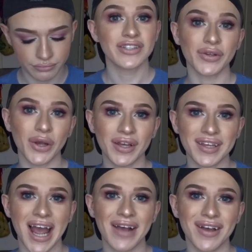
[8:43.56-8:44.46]
So the only thing
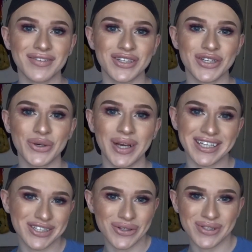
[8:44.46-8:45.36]
I have left to do
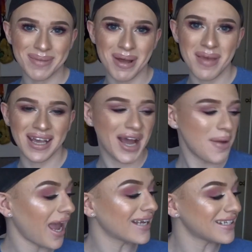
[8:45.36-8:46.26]
is to set my
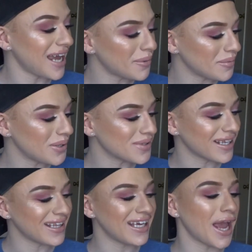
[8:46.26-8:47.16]
makeup. And today I'm gonna be
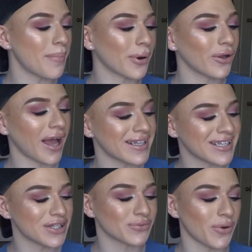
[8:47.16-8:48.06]
using the Pearl
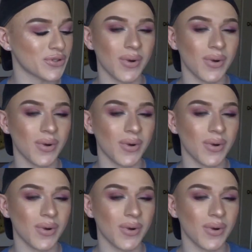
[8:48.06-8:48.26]
Essence Rose